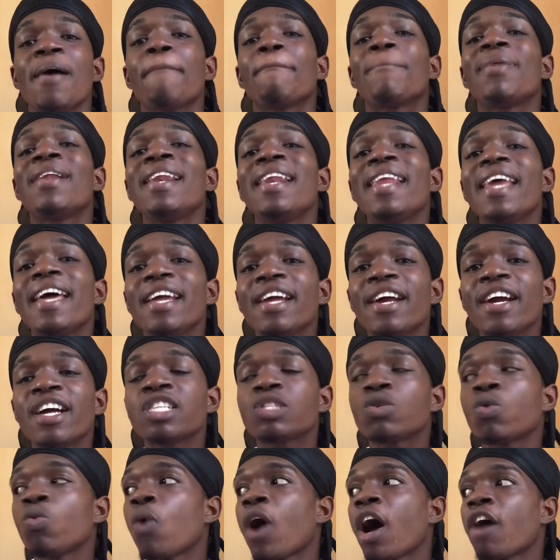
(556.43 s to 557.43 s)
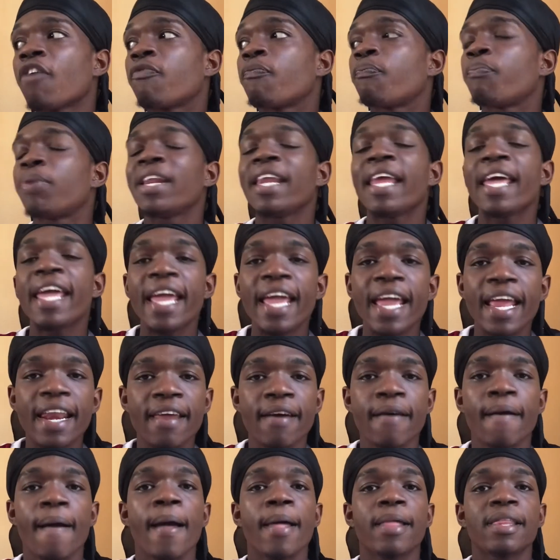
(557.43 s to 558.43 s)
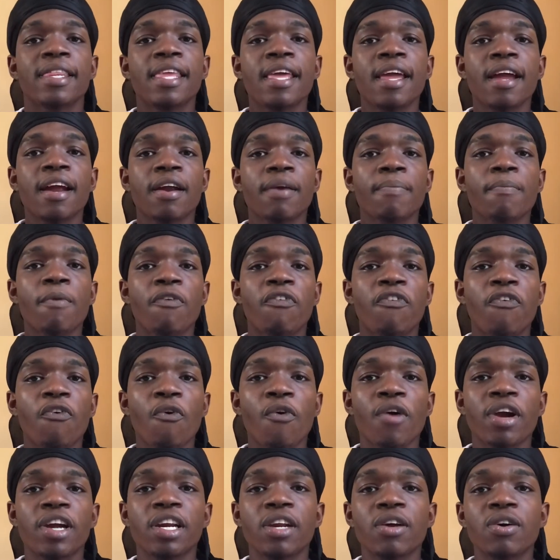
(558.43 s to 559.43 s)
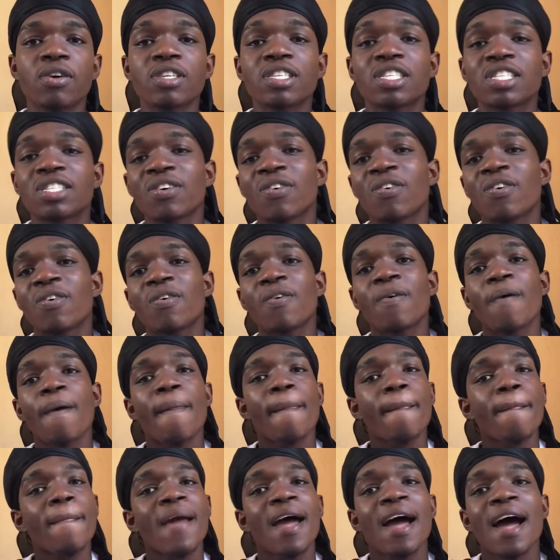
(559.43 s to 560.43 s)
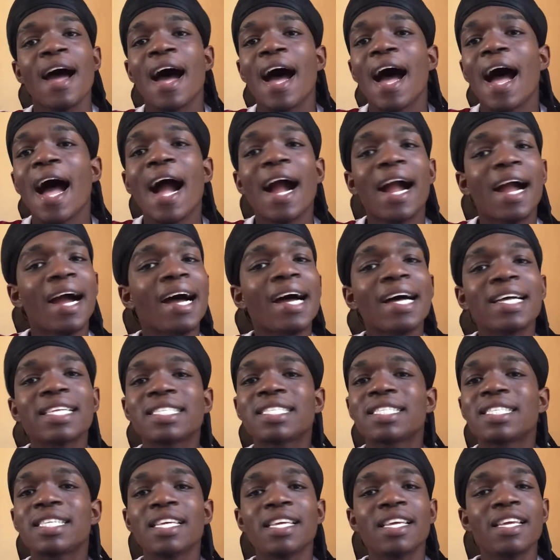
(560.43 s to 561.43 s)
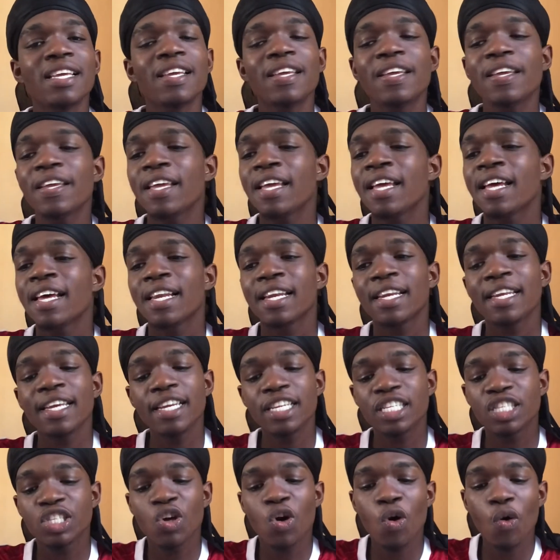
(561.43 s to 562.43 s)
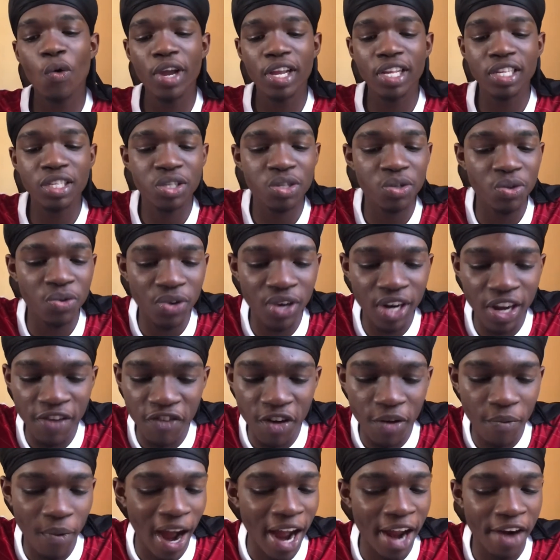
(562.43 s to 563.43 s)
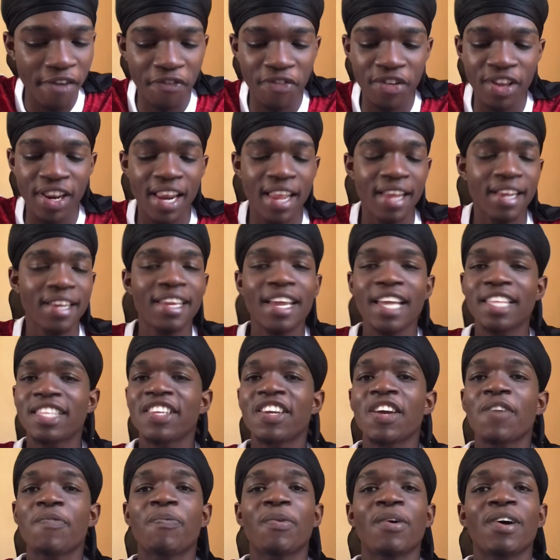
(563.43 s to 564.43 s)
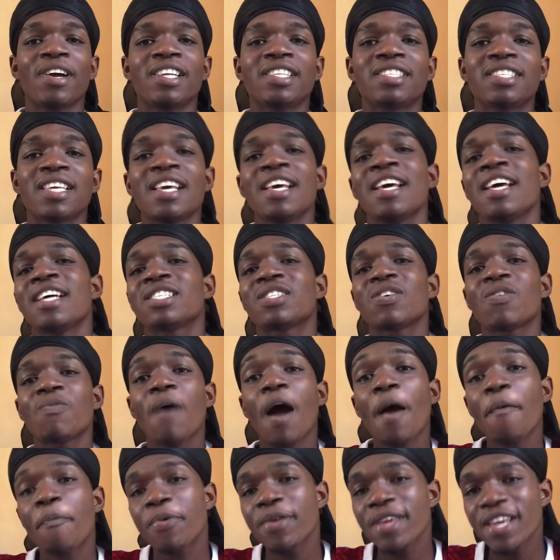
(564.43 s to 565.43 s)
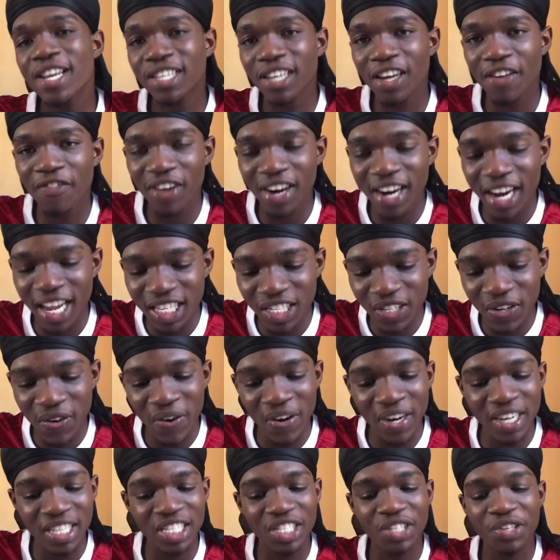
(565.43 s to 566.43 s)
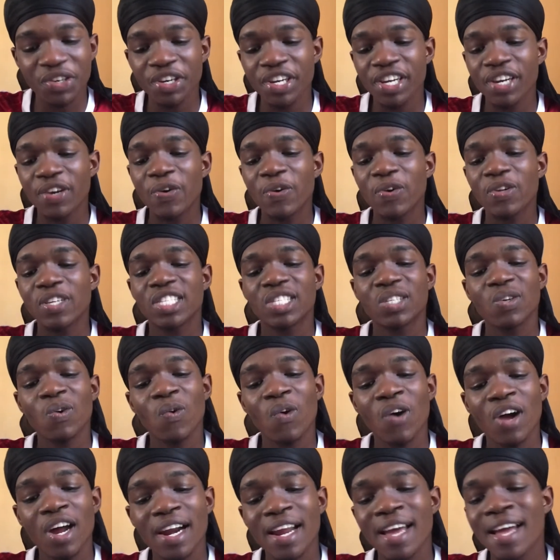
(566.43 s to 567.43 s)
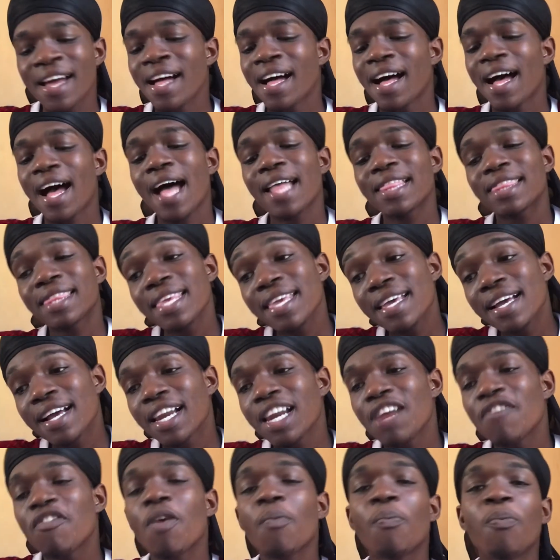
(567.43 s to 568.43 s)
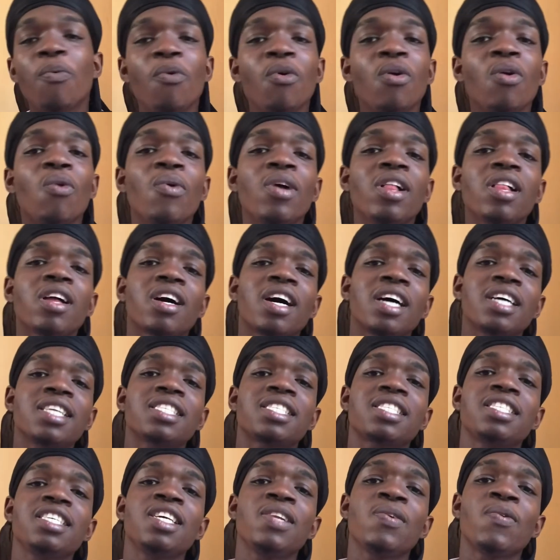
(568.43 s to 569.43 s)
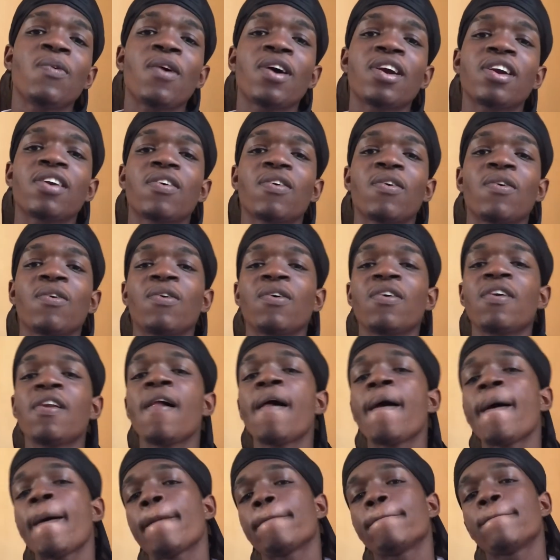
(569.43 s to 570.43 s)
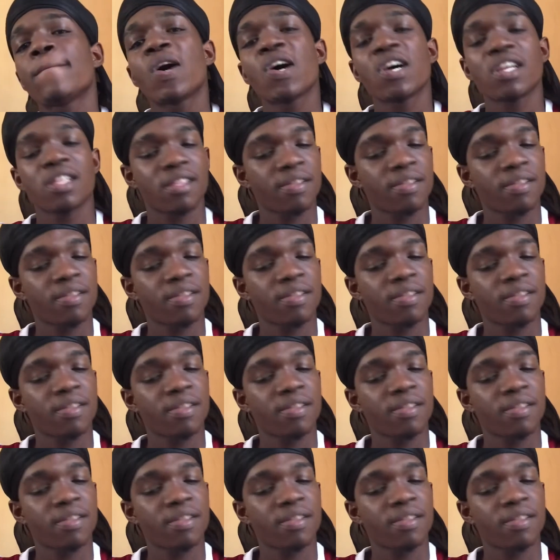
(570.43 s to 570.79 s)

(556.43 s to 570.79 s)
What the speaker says: players who have played there before, so I can't see Leeds going to Liverpool Anfield and getting a point. So my prediction for that score is 3-1. I think Liverpool will concede 1 goal, but